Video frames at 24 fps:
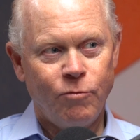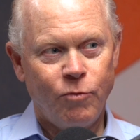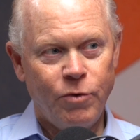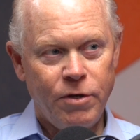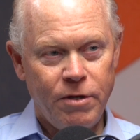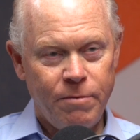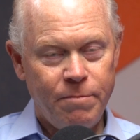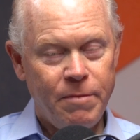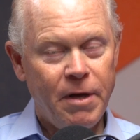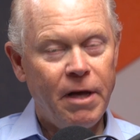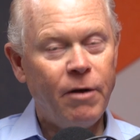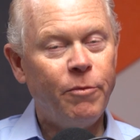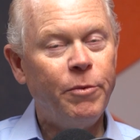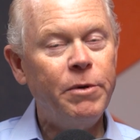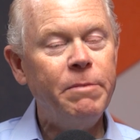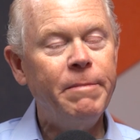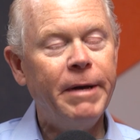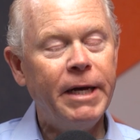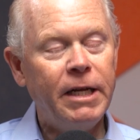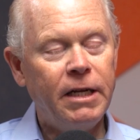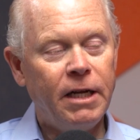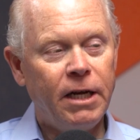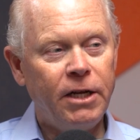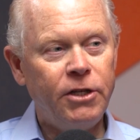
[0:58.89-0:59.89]
We met
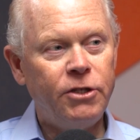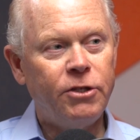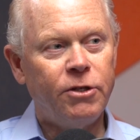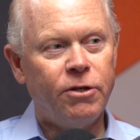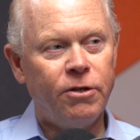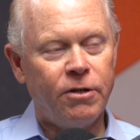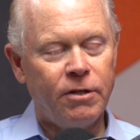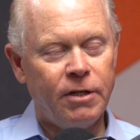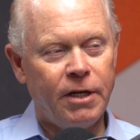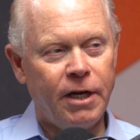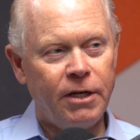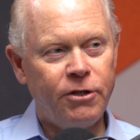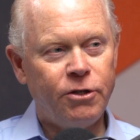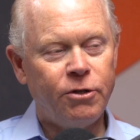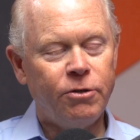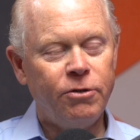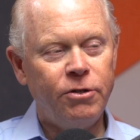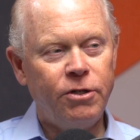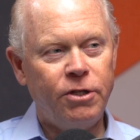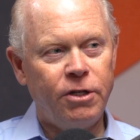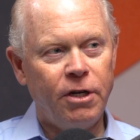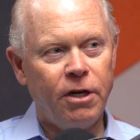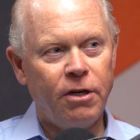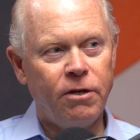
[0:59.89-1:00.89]
in high school
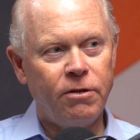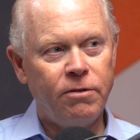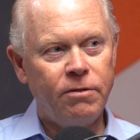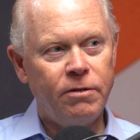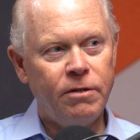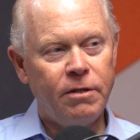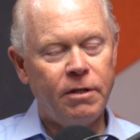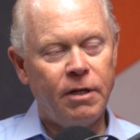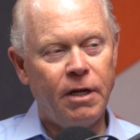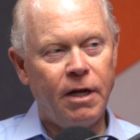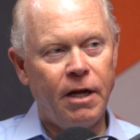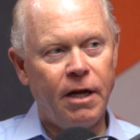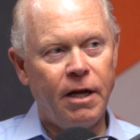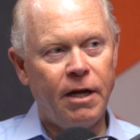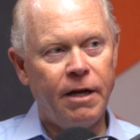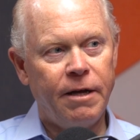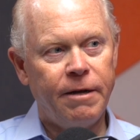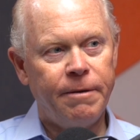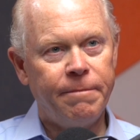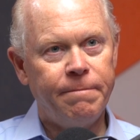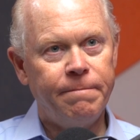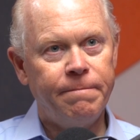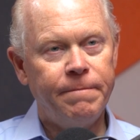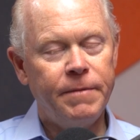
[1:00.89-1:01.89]
show at